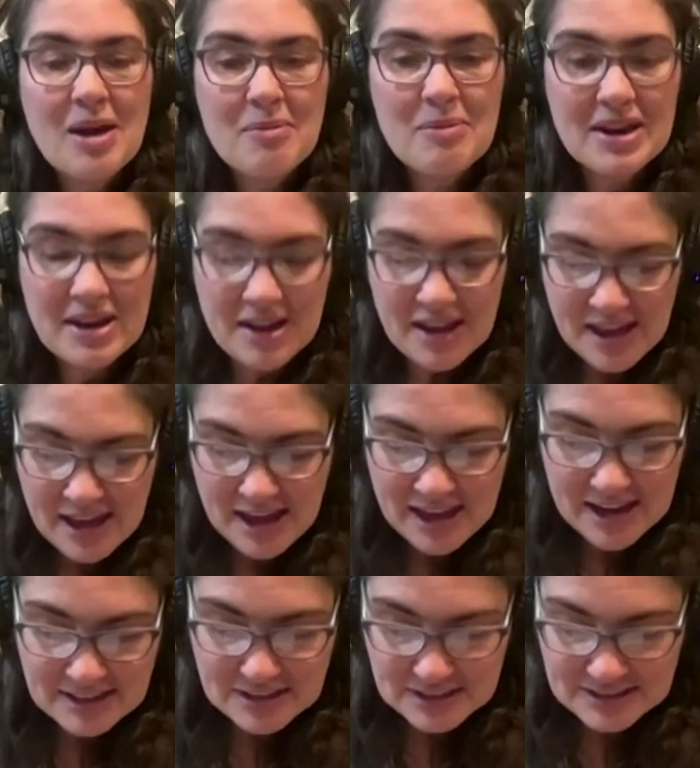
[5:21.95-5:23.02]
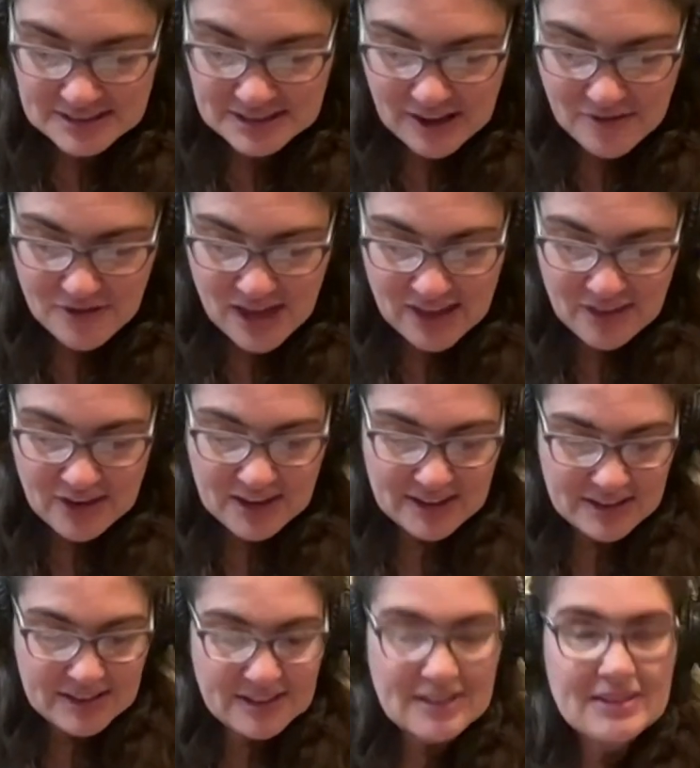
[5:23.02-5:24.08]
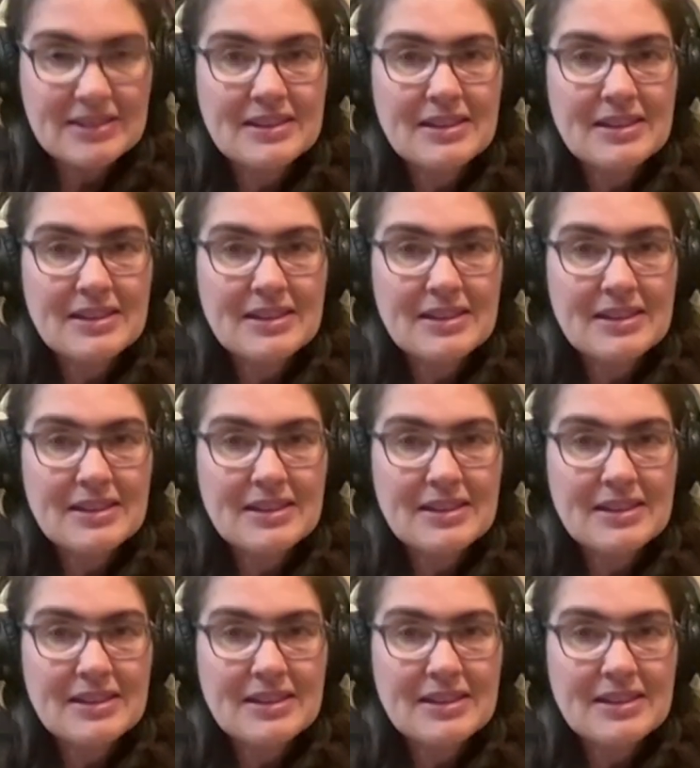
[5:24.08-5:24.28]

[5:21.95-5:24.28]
the, famine. And I just love that, that